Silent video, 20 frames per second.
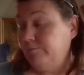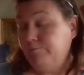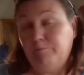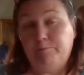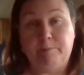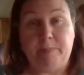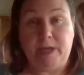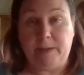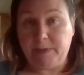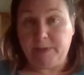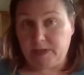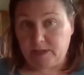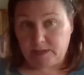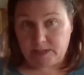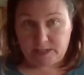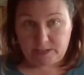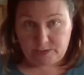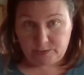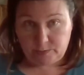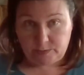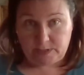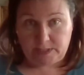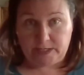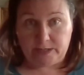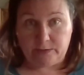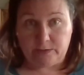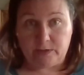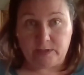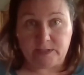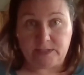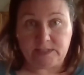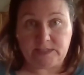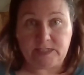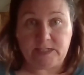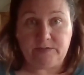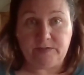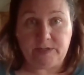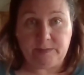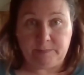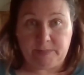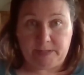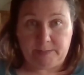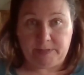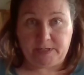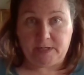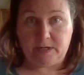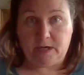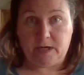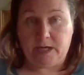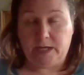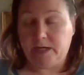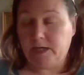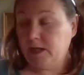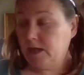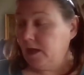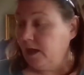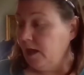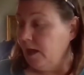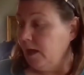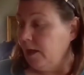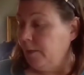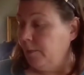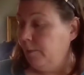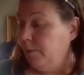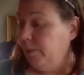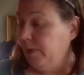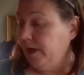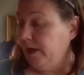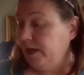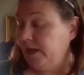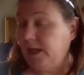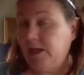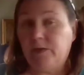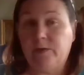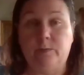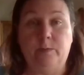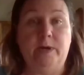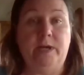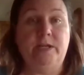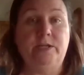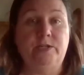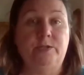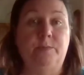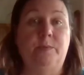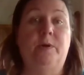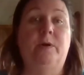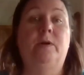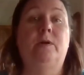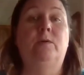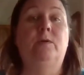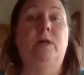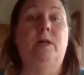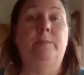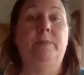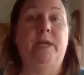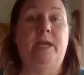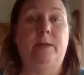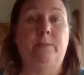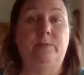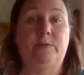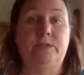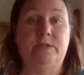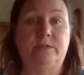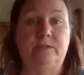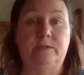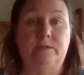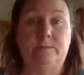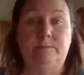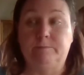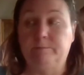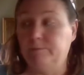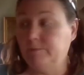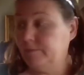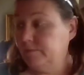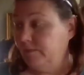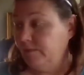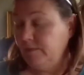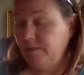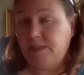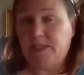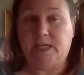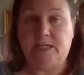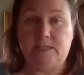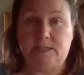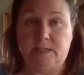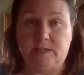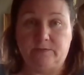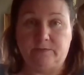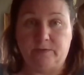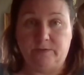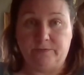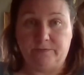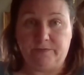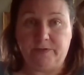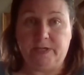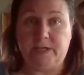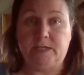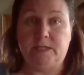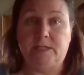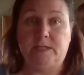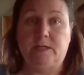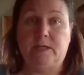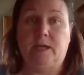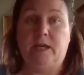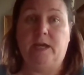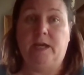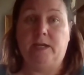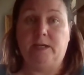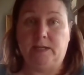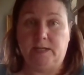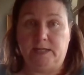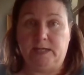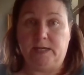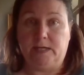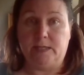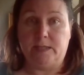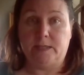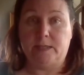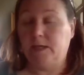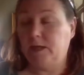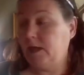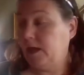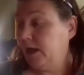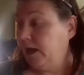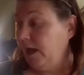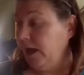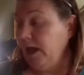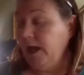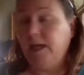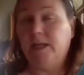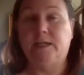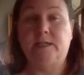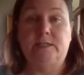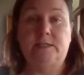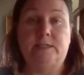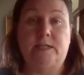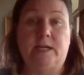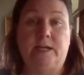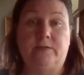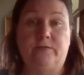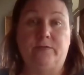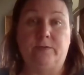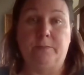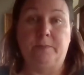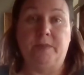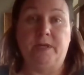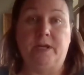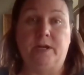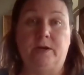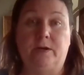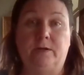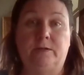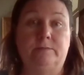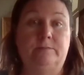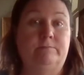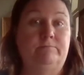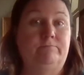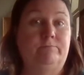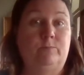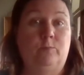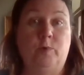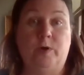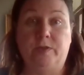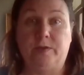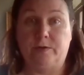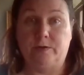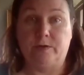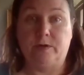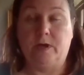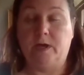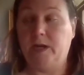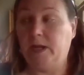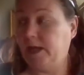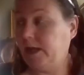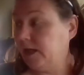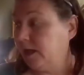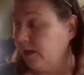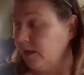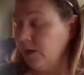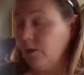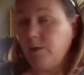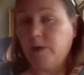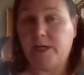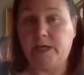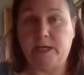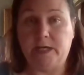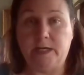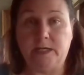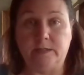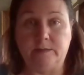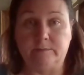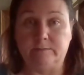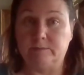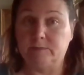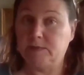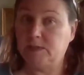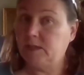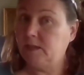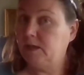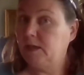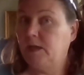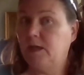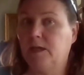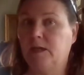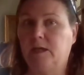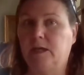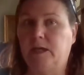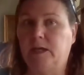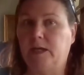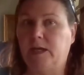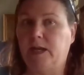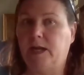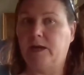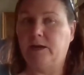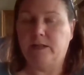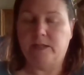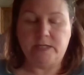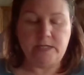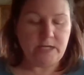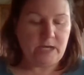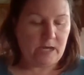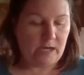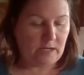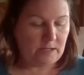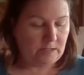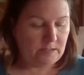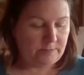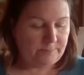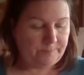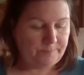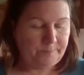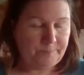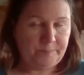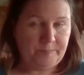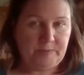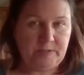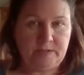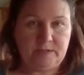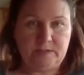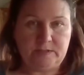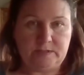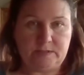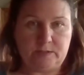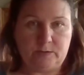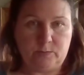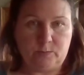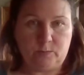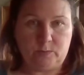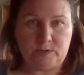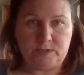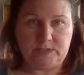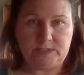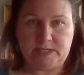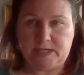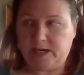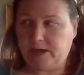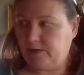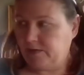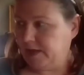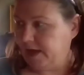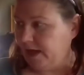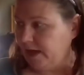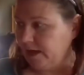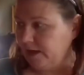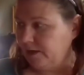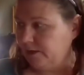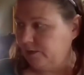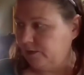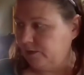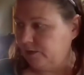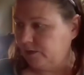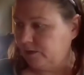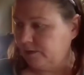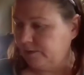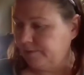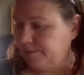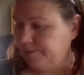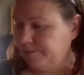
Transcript: Maybe I'll get to it later on this evening, maybe not. But either way, tomorrow I'll be able to test it for fit and length and decide from there whether or not I can go ahead and cut it out of the duck. So we'll see how that goes.